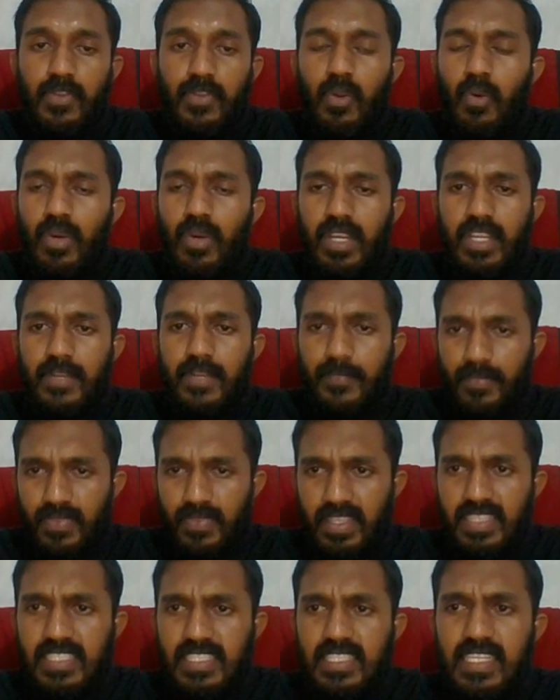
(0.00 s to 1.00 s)
Okay,
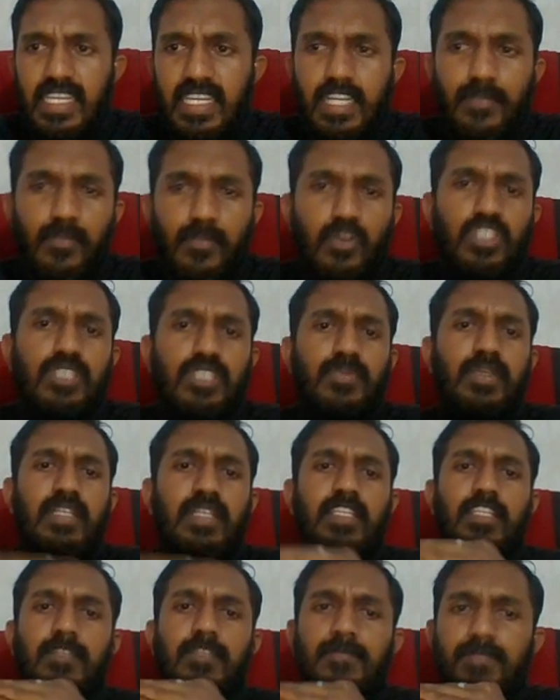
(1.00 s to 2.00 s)
is there any
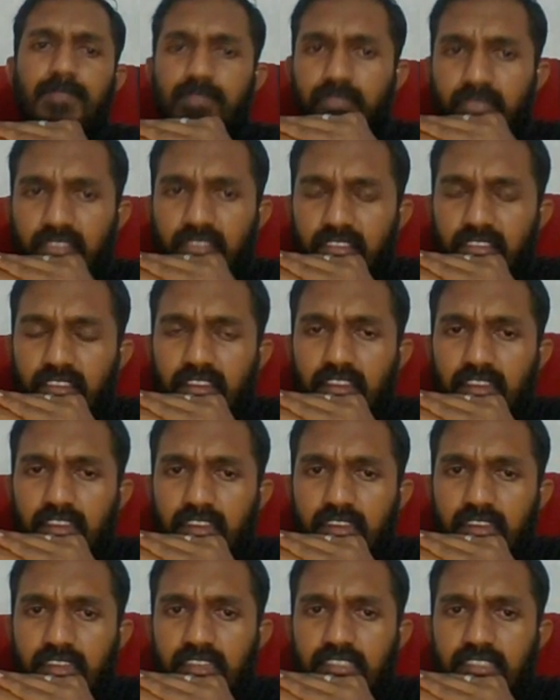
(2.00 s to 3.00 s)
possibility?
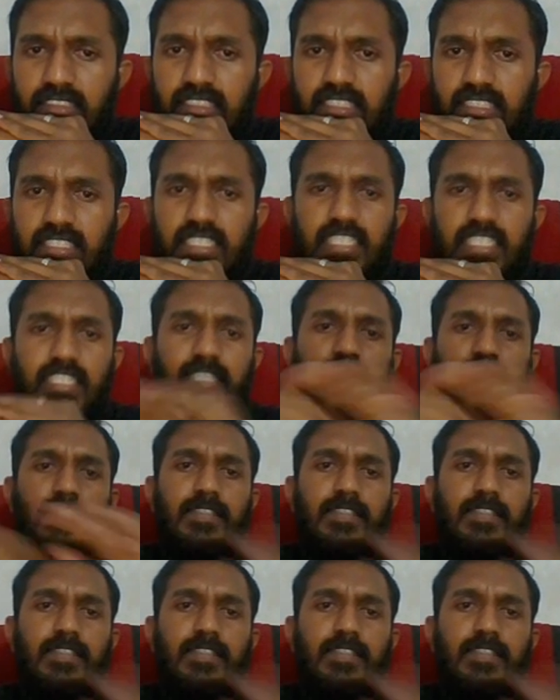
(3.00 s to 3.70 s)
Just think.